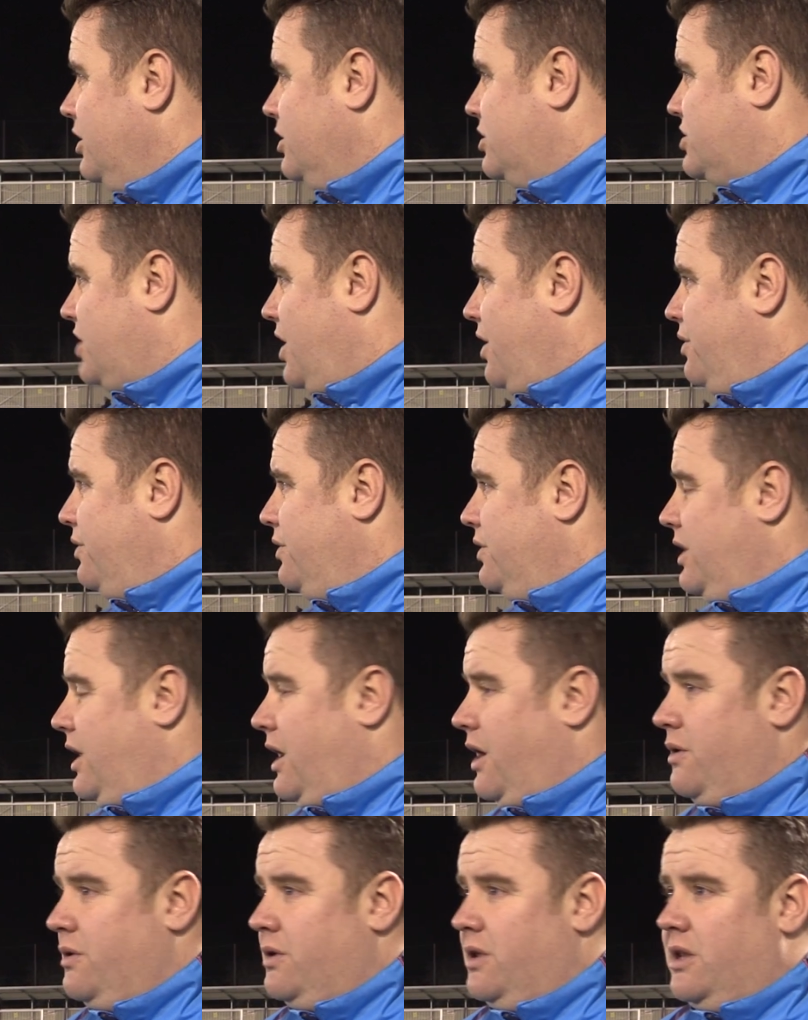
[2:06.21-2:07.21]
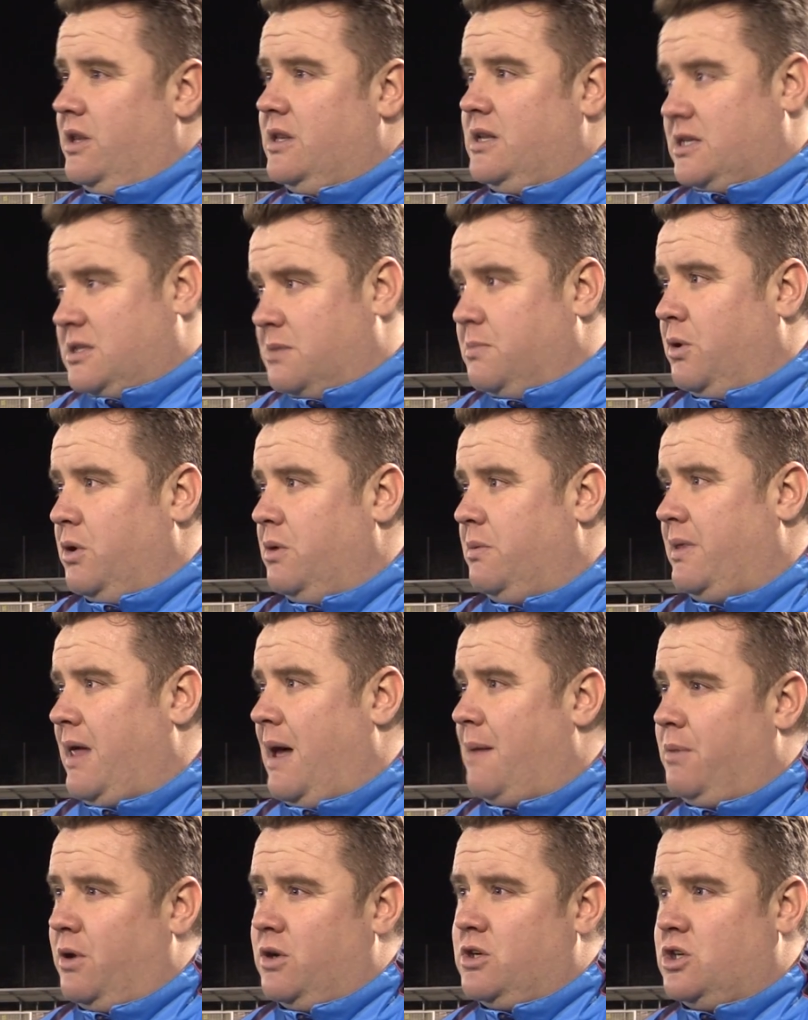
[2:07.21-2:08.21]
So disappointed with
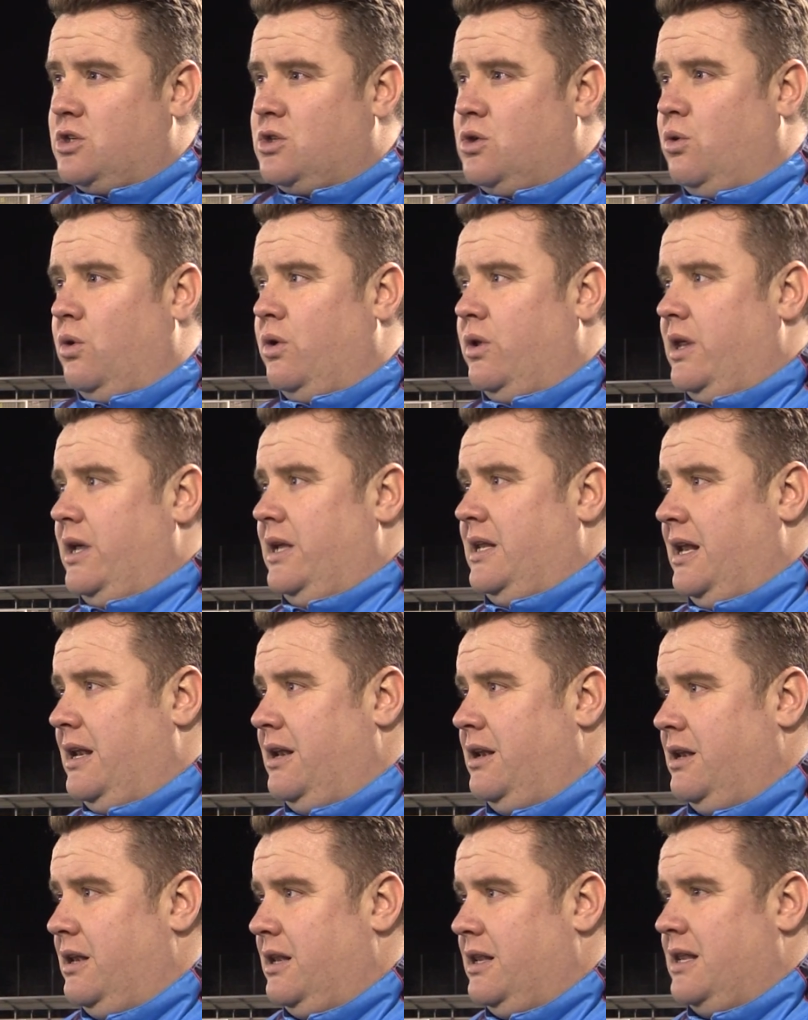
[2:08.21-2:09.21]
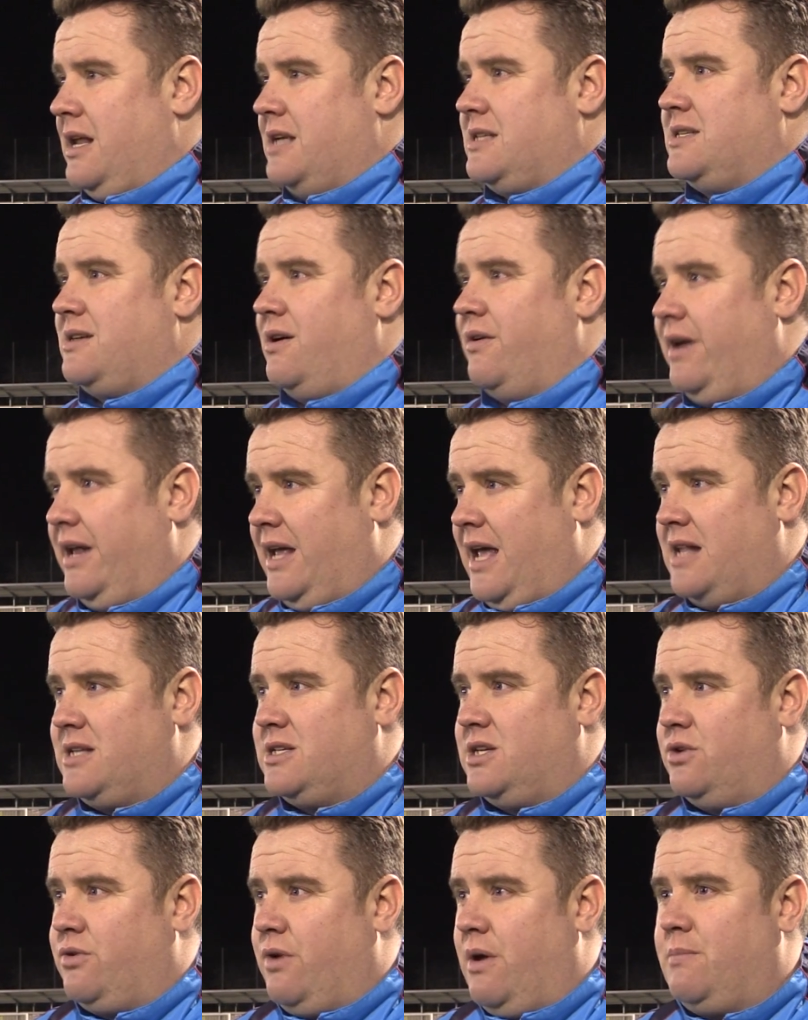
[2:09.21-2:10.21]
that, but just thought he didn't necessarily get
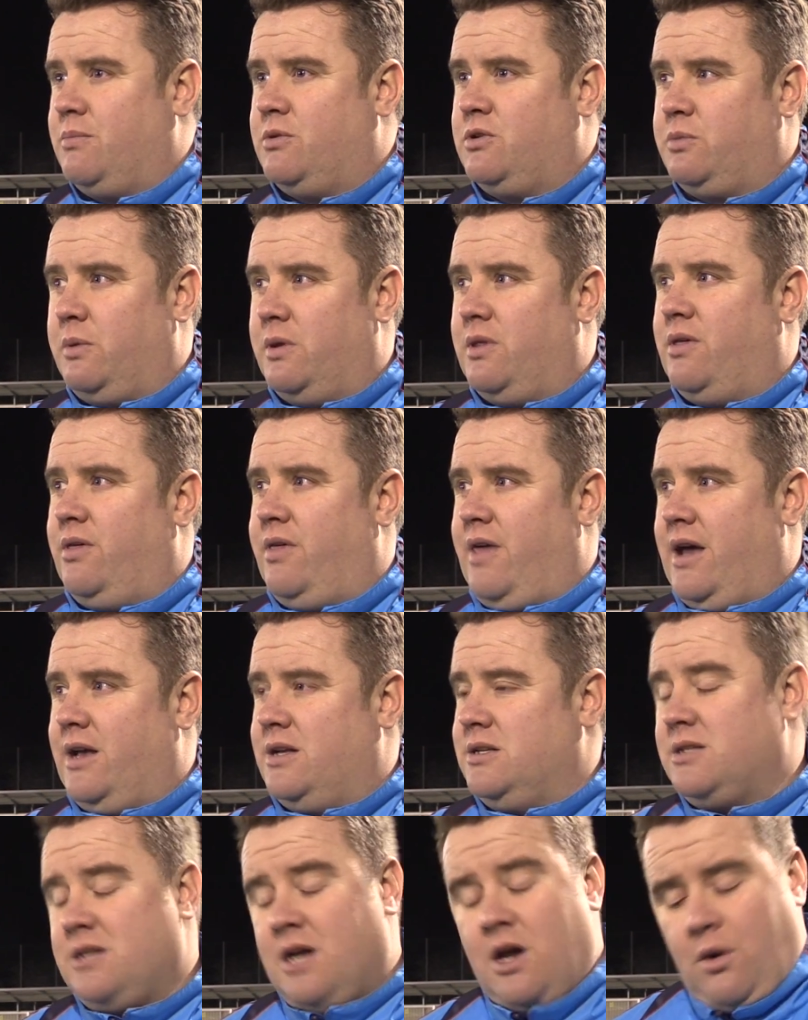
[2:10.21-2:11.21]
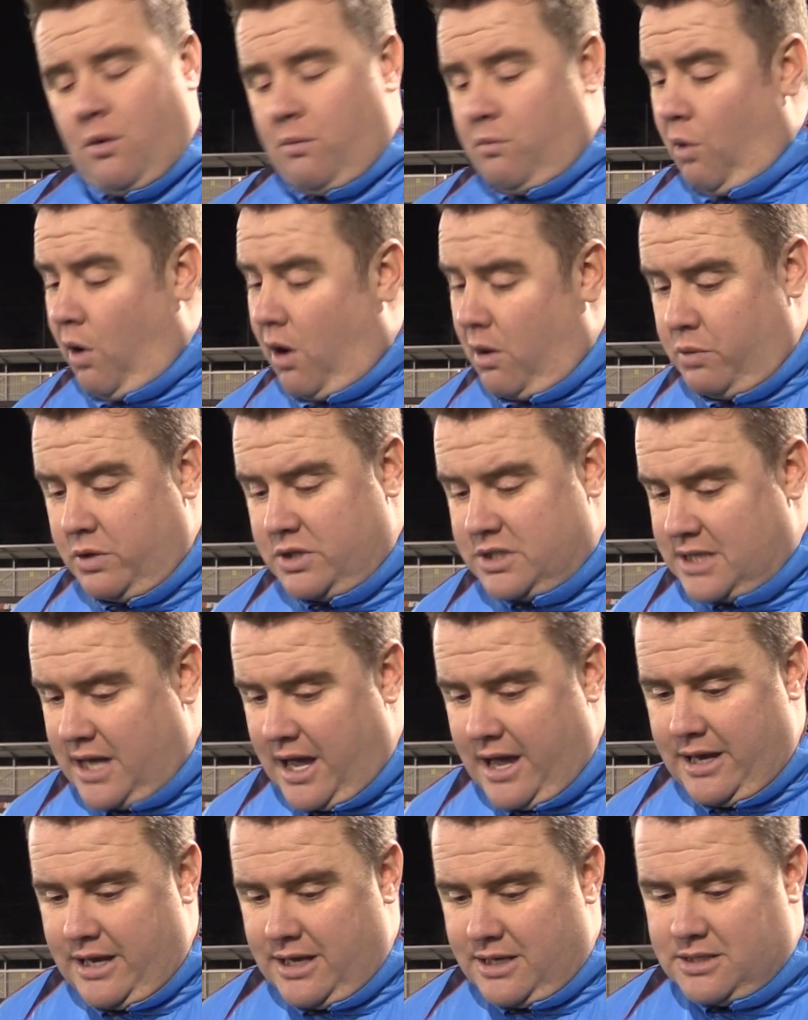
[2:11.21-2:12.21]
to grips with things. What I would
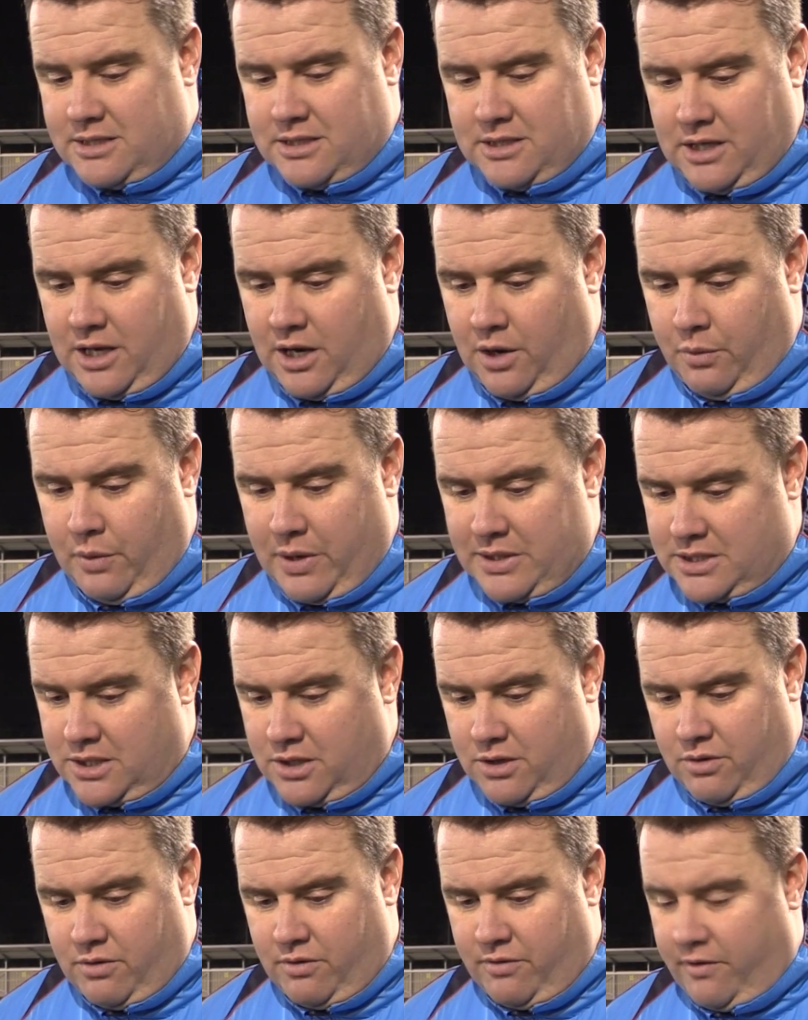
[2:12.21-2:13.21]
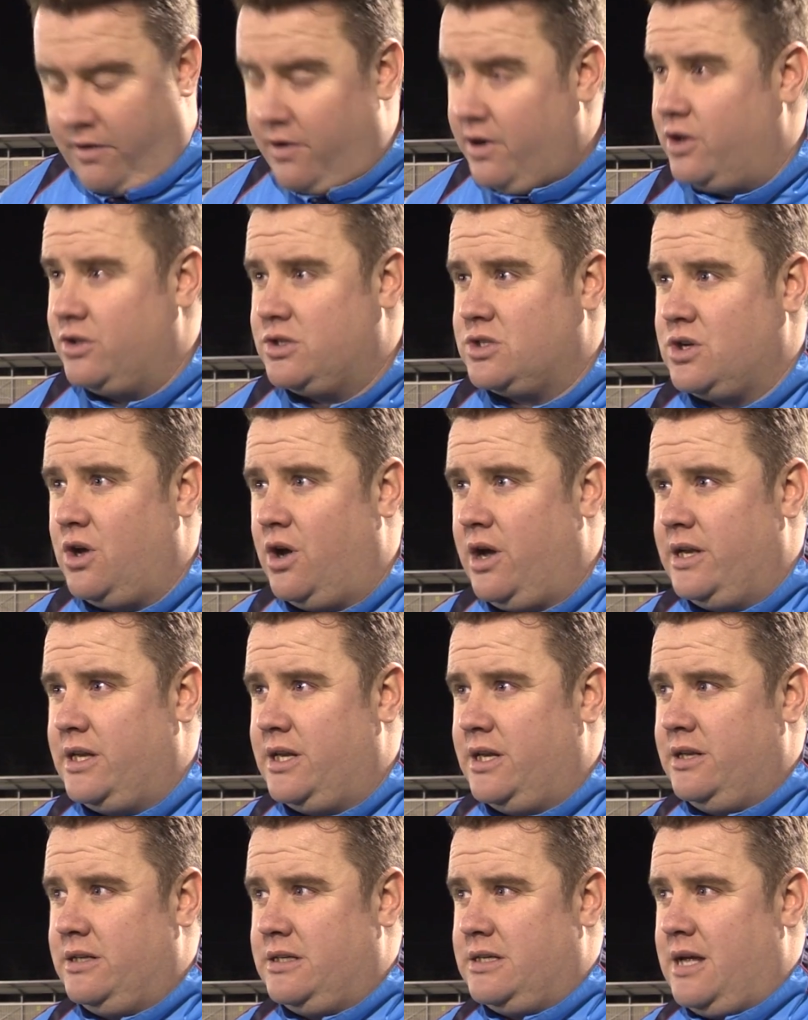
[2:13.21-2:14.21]
say is, Weston are a very good side,
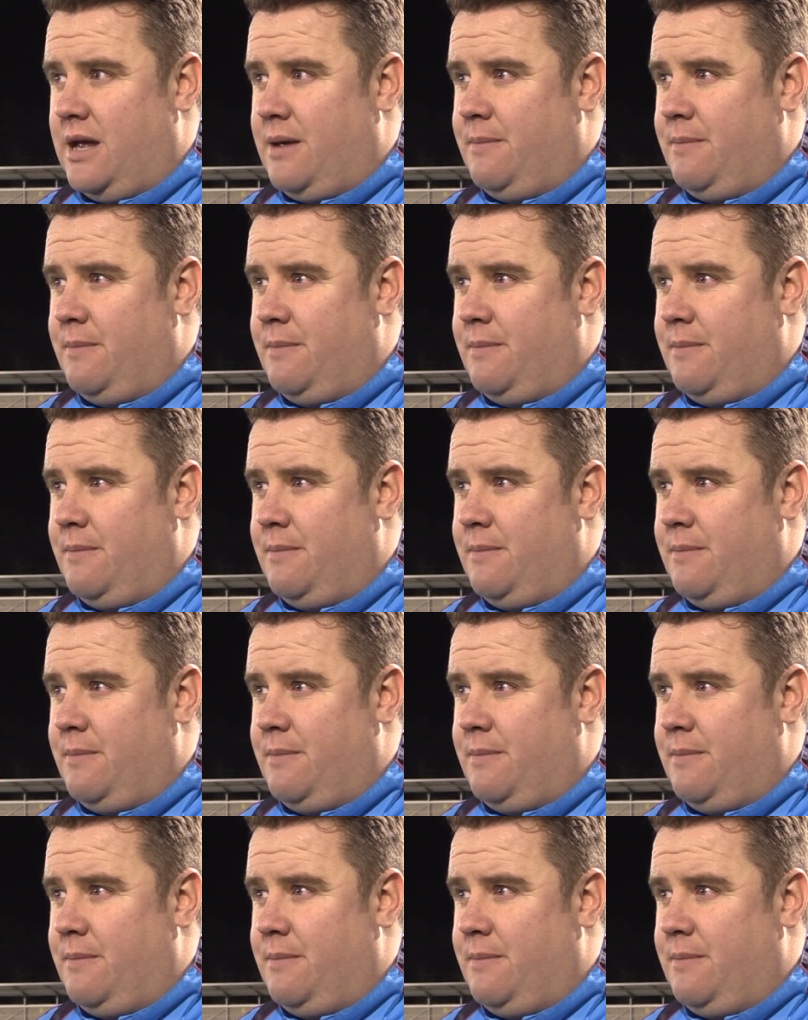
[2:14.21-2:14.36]
and